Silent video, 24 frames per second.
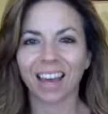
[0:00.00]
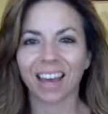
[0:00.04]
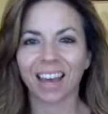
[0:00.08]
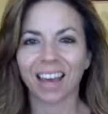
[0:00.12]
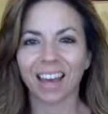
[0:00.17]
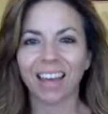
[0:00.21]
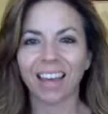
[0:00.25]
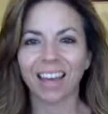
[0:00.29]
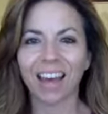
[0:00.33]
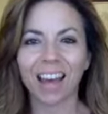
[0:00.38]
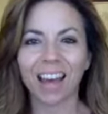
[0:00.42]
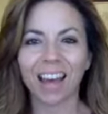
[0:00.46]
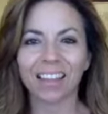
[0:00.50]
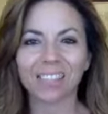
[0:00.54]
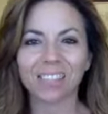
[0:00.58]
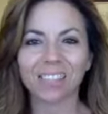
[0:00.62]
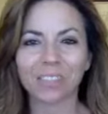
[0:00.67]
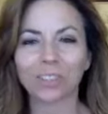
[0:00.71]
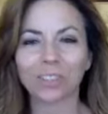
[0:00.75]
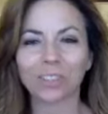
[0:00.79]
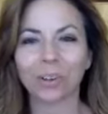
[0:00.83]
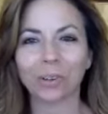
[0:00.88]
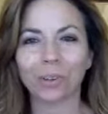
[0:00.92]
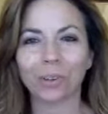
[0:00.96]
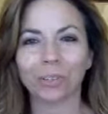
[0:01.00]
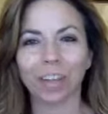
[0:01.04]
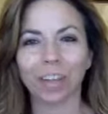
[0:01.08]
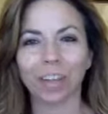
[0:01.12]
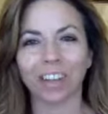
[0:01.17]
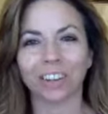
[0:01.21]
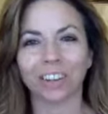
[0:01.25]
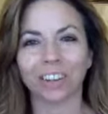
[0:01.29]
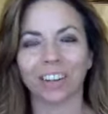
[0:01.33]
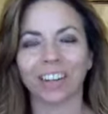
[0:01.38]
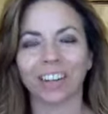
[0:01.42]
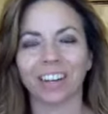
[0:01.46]
Hey guys, it's Coach
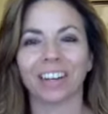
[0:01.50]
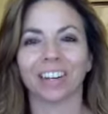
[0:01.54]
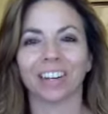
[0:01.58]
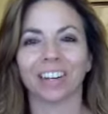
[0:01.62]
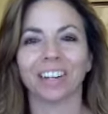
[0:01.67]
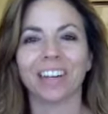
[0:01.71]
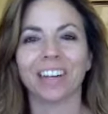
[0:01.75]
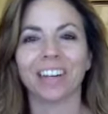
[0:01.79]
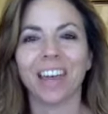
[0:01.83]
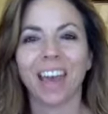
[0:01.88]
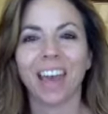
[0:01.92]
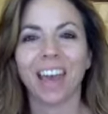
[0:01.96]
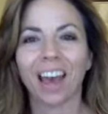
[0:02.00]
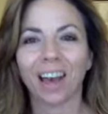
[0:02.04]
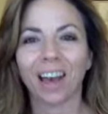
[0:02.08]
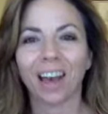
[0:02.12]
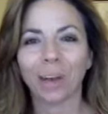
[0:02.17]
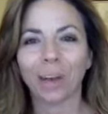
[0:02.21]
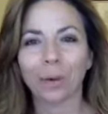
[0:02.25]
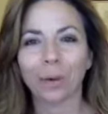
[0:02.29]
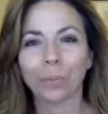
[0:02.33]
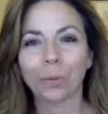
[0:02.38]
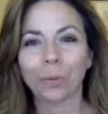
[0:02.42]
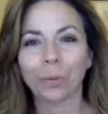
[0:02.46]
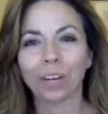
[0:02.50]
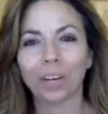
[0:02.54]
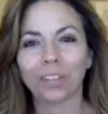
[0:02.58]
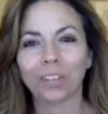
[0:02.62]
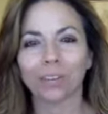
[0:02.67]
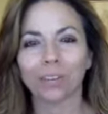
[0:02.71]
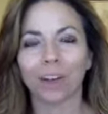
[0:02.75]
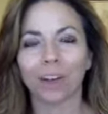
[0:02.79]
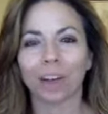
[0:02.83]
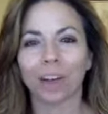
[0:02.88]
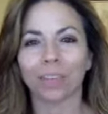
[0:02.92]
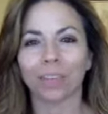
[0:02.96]
Heather here. I hope you guys
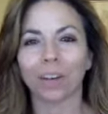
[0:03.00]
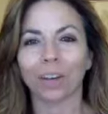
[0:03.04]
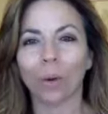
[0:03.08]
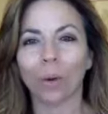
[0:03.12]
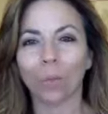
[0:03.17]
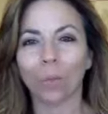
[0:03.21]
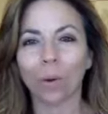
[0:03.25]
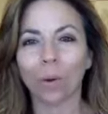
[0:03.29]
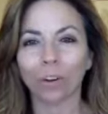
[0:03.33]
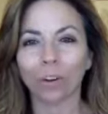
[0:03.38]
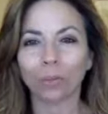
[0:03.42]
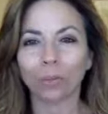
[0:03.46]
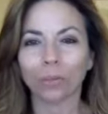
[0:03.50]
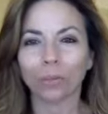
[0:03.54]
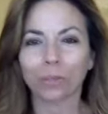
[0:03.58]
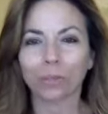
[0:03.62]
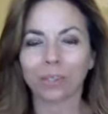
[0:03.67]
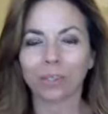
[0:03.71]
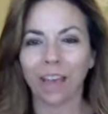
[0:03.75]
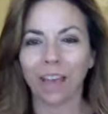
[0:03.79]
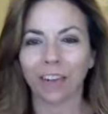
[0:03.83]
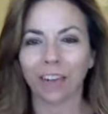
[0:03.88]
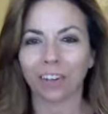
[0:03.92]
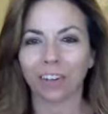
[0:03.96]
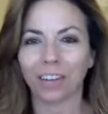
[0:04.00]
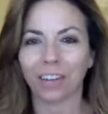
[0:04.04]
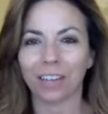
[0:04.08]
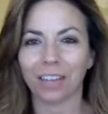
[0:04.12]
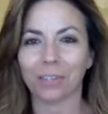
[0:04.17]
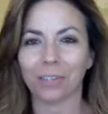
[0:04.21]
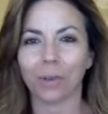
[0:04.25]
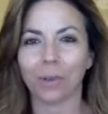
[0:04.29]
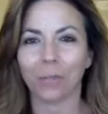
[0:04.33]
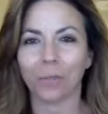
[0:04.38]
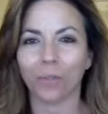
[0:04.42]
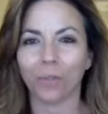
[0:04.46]
are having a wonderful Saturday
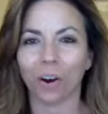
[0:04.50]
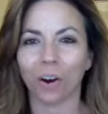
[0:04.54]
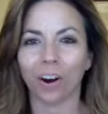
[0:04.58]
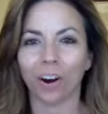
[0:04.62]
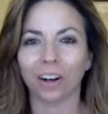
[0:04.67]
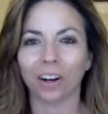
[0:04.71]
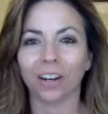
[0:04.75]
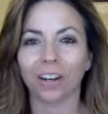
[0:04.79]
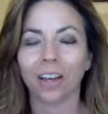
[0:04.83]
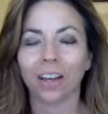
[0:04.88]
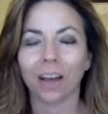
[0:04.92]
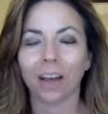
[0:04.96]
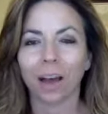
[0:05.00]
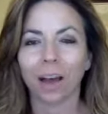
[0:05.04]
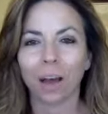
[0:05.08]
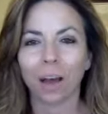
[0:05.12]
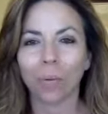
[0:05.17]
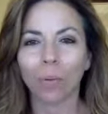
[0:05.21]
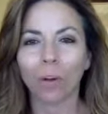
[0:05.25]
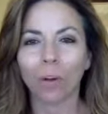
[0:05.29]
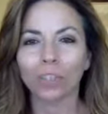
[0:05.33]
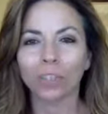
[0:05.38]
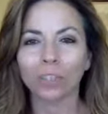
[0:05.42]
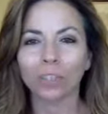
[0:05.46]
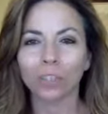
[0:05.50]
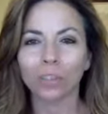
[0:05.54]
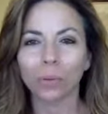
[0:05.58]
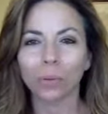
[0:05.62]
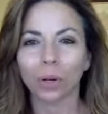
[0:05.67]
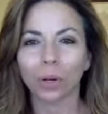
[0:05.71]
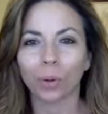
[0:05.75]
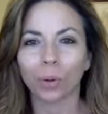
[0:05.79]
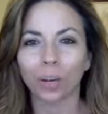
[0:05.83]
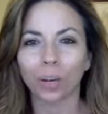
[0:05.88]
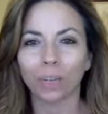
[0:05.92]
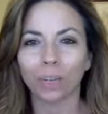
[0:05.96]
so far. I wanted to do
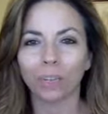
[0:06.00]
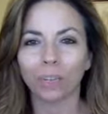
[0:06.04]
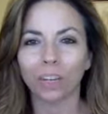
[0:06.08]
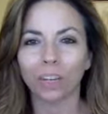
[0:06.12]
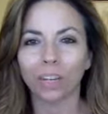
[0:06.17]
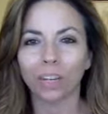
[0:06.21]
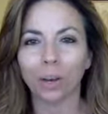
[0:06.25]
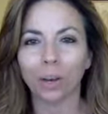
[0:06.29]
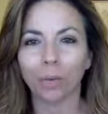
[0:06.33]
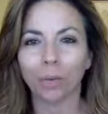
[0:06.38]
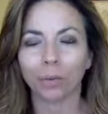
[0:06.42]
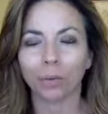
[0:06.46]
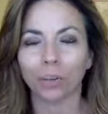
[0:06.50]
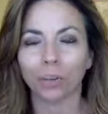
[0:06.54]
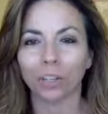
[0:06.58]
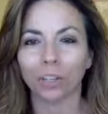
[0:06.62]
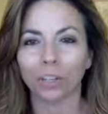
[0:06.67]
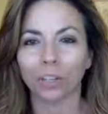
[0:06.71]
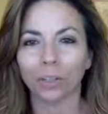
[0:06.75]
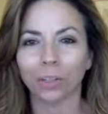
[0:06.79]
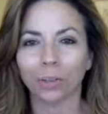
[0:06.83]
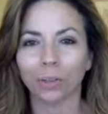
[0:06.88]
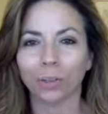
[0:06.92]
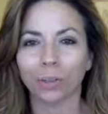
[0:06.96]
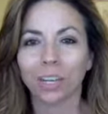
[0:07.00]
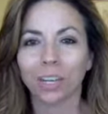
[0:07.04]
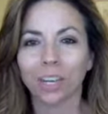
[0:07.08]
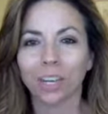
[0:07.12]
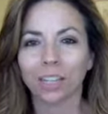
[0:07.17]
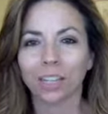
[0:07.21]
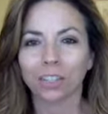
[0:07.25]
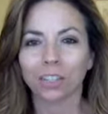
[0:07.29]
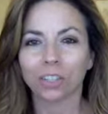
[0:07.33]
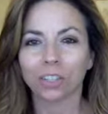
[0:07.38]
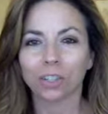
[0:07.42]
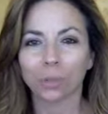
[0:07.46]
a quick video for you
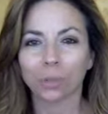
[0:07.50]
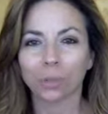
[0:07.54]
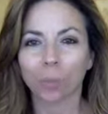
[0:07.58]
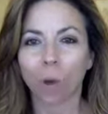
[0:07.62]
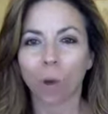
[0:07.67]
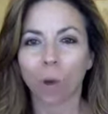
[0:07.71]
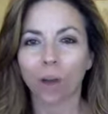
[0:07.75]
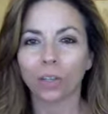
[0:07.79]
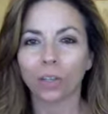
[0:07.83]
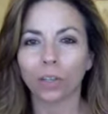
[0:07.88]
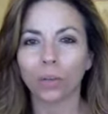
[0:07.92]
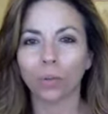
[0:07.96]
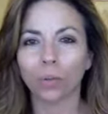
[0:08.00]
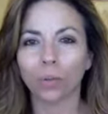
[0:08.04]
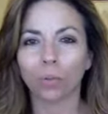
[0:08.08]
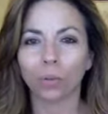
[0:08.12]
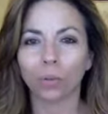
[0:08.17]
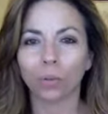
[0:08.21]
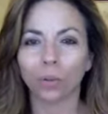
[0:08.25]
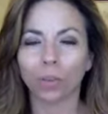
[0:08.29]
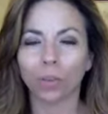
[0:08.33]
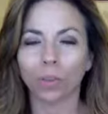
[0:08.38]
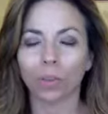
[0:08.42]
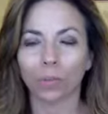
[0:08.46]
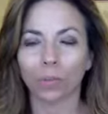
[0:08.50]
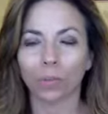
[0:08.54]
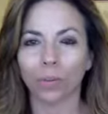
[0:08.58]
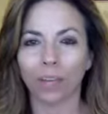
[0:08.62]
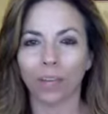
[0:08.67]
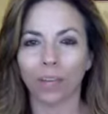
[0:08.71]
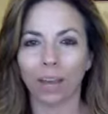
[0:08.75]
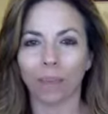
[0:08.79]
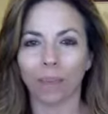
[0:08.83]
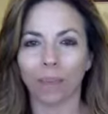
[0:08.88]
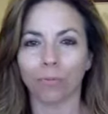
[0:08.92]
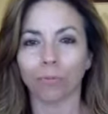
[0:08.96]
to just walk you through the
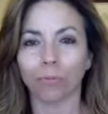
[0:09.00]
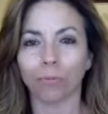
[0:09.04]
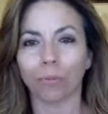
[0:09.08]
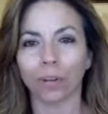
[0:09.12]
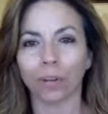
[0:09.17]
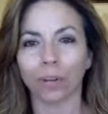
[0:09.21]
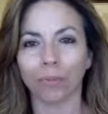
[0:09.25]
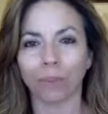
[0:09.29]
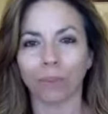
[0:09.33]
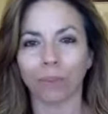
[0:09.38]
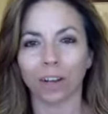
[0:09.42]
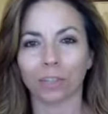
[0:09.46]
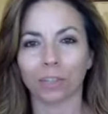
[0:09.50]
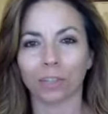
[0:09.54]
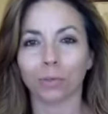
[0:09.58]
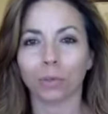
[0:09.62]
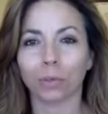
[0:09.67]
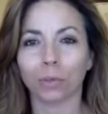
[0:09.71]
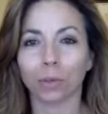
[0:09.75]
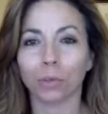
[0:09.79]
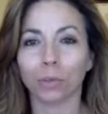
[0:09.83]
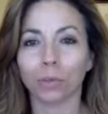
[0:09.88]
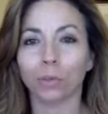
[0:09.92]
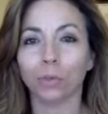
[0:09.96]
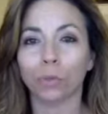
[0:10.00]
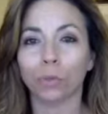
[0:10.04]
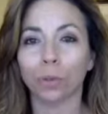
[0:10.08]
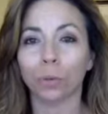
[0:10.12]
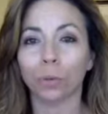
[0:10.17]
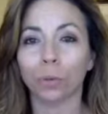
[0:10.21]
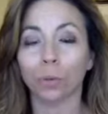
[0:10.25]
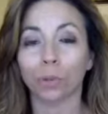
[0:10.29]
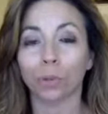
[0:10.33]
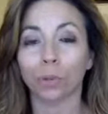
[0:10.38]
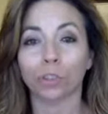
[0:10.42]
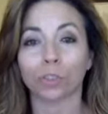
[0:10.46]
3-day refresh for those of
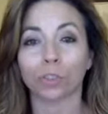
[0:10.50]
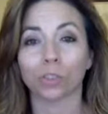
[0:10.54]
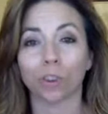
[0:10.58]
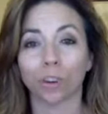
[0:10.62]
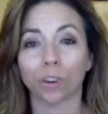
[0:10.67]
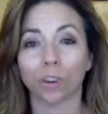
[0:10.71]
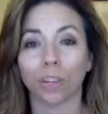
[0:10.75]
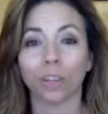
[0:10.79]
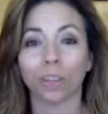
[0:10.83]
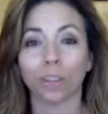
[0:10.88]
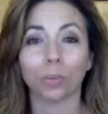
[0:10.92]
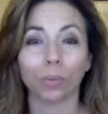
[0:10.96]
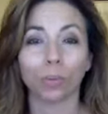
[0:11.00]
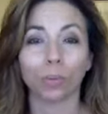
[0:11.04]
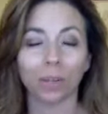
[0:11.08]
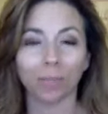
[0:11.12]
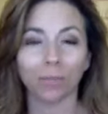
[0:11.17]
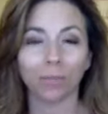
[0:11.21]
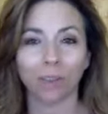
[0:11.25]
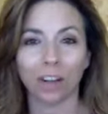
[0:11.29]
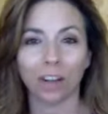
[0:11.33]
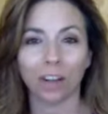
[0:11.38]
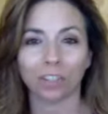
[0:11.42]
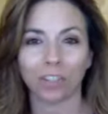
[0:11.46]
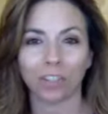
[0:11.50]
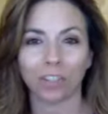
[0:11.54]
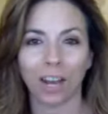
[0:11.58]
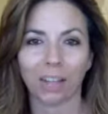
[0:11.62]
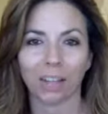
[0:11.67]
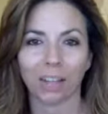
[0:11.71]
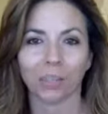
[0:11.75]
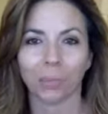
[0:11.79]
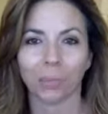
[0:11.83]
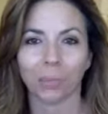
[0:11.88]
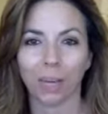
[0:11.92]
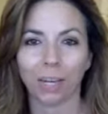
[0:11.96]
you who are starting the refresh
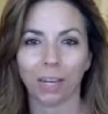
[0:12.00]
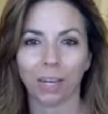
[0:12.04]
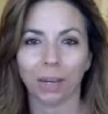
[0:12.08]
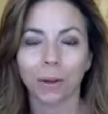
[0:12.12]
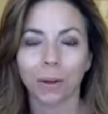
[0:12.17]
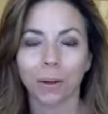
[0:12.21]
next week.